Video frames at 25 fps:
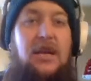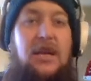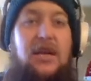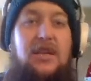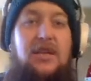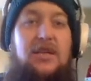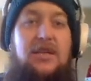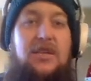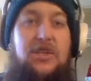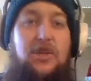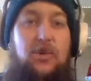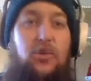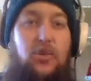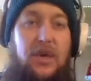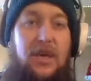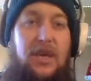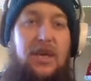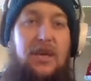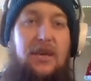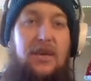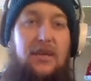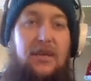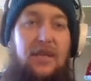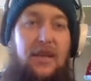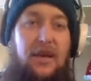
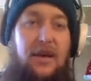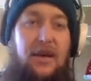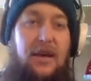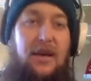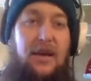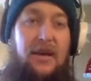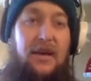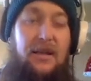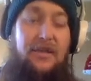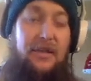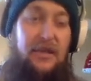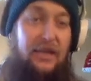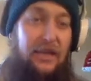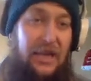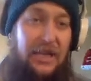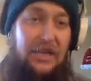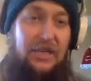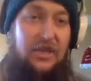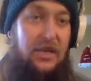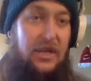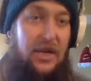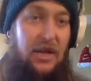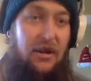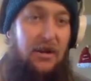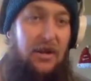doing
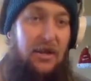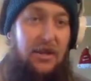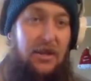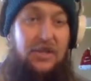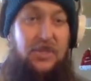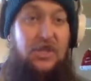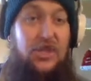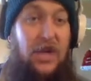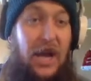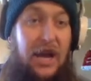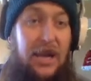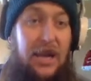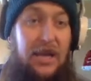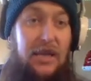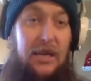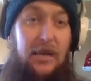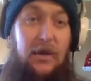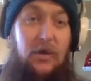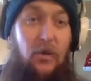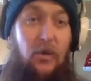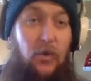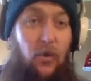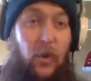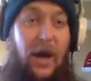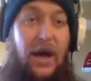the shiny
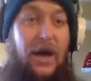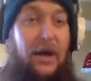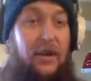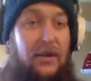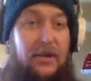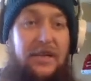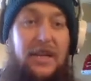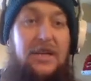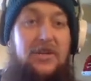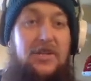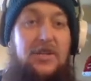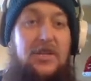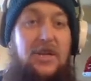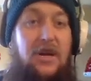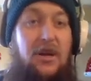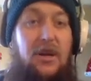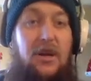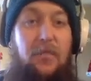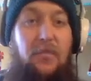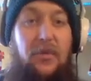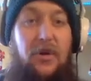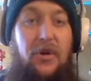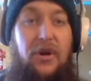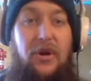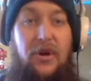wild legendary
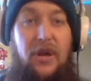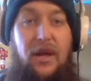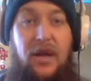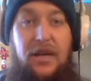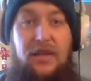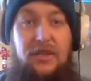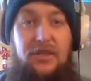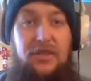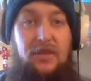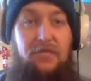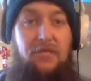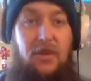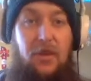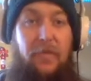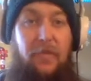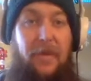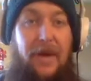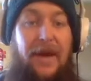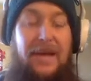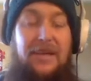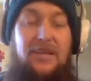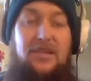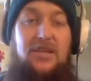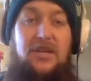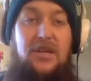bird hunts over the
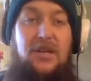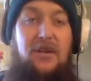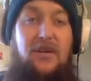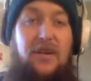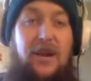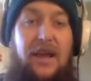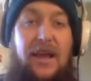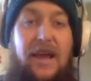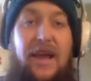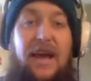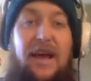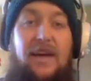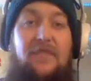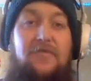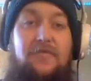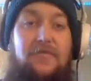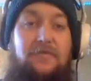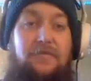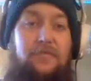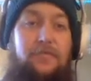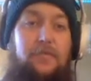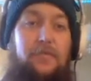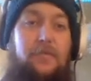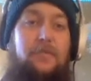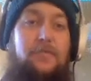past year and a half.
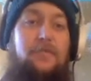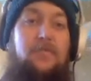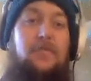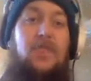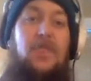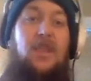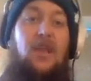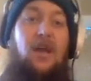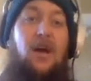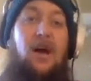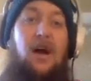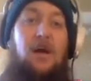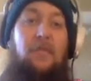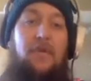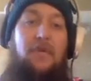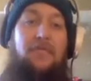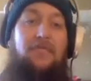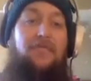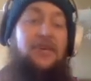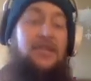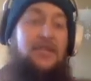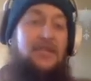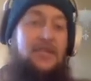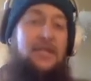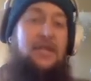But
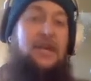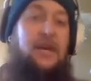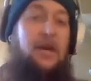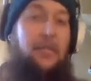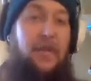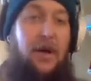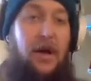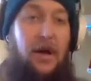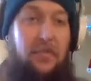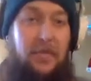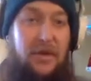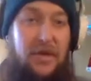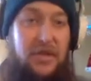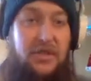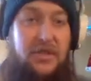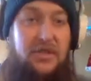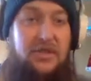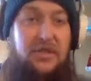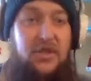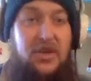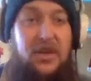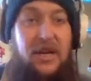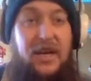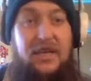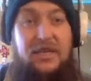first thing about me, just
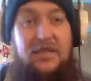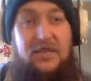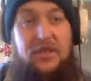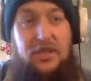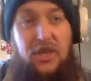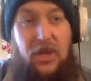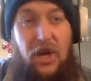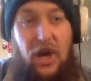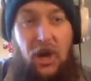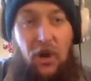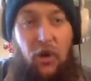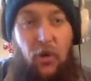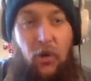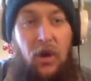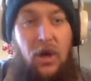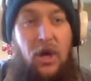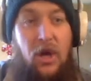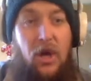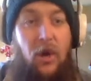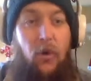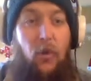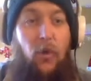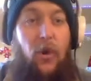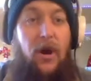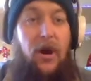so you guys know
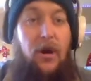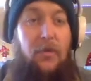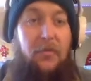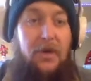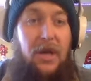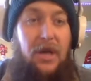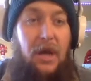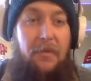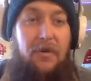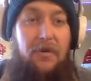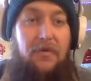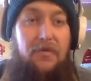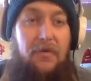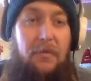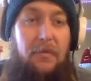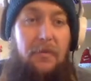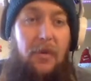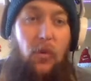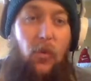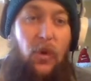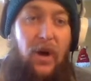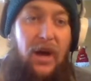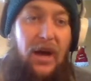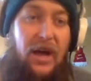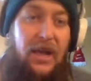where I'm coming from
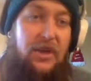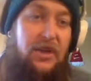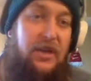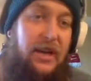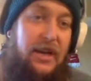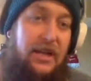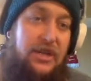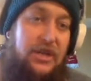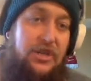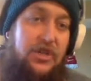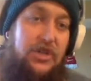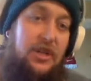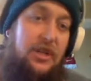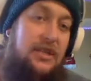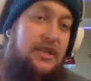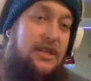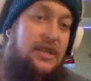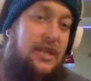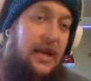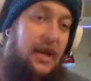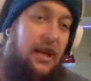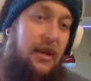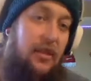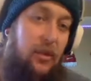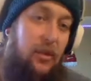and why you guys should
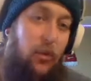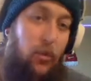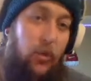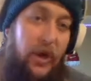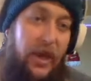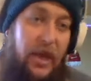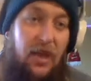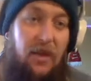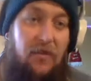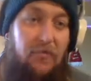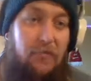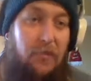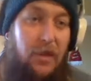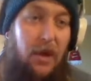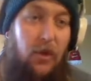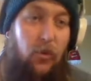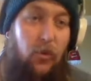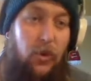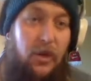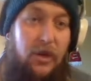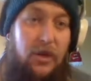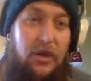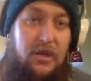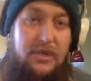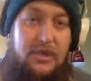take the weight of my
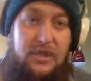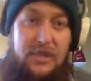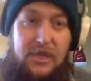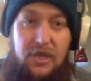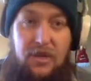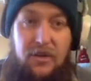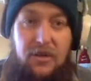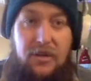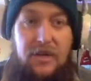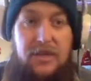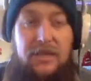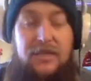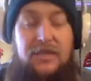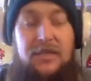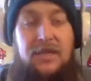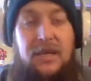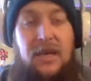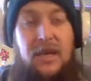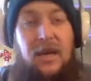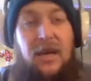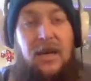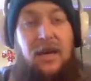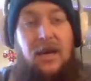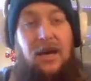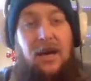words
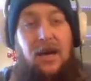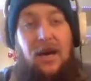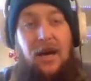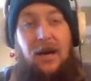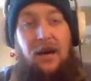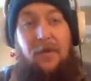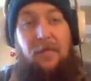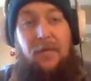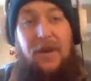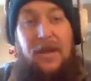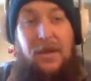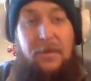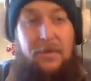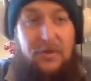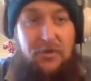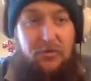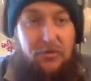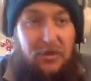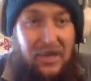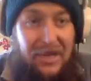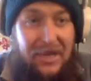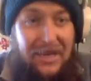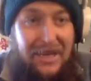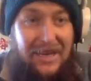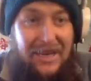serious. My name is Renegade